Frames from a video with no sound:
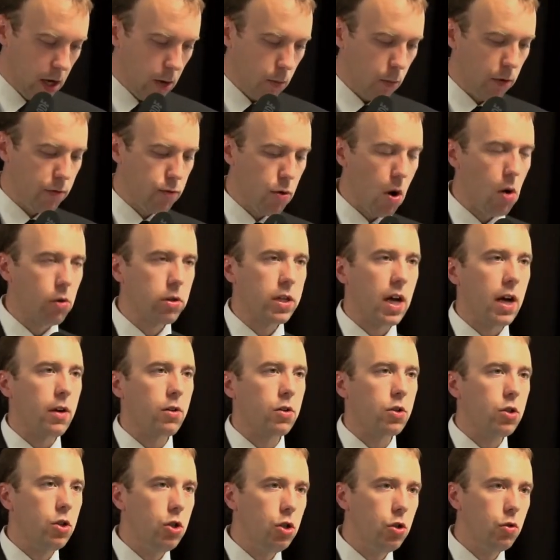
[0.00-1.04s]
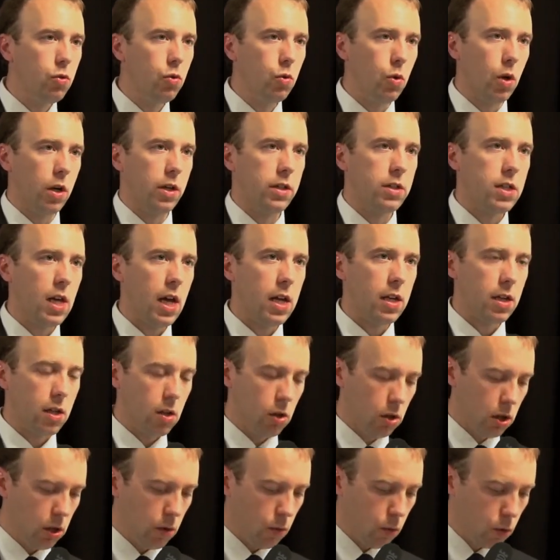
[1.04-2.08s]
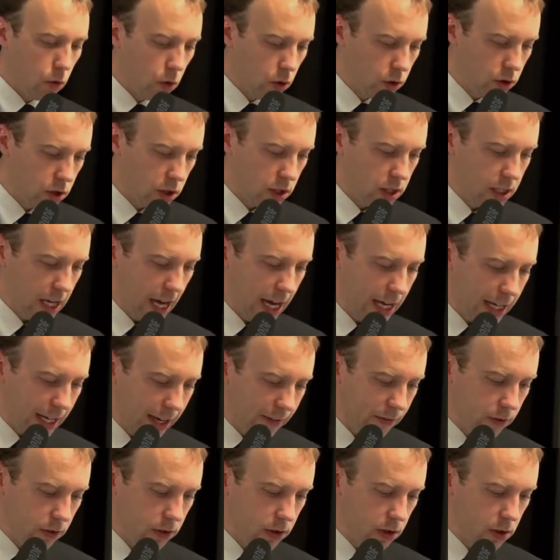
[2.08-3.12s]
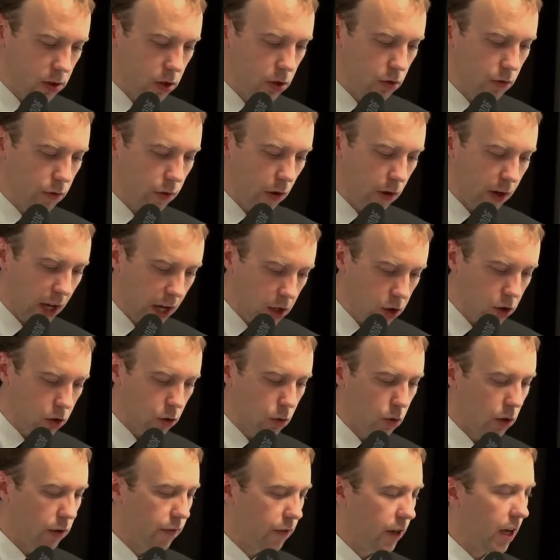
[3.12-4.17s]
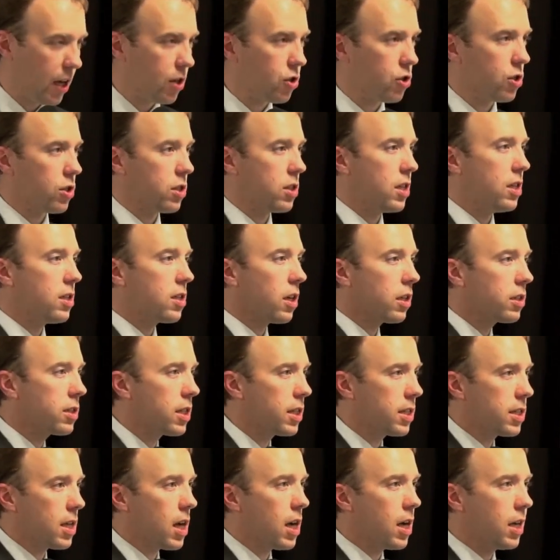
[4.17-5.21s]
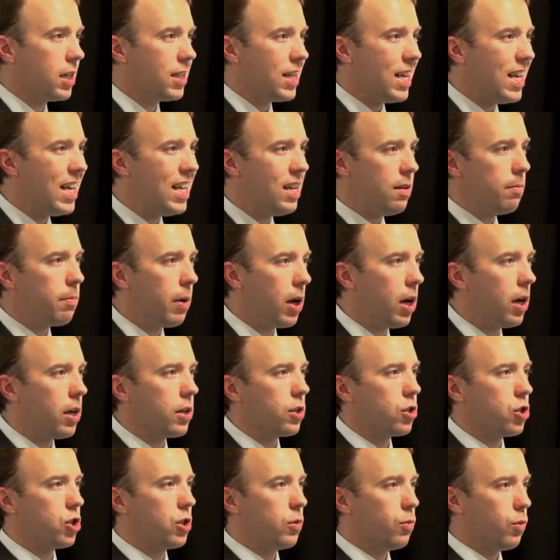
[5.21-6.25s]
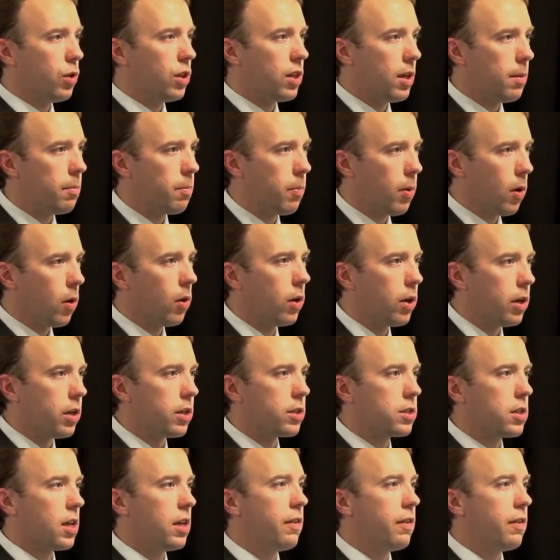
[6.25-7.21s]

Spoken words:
We've rolled out new technical awards, tech levels, new vocational qualifications. These are designed in partnership with employers.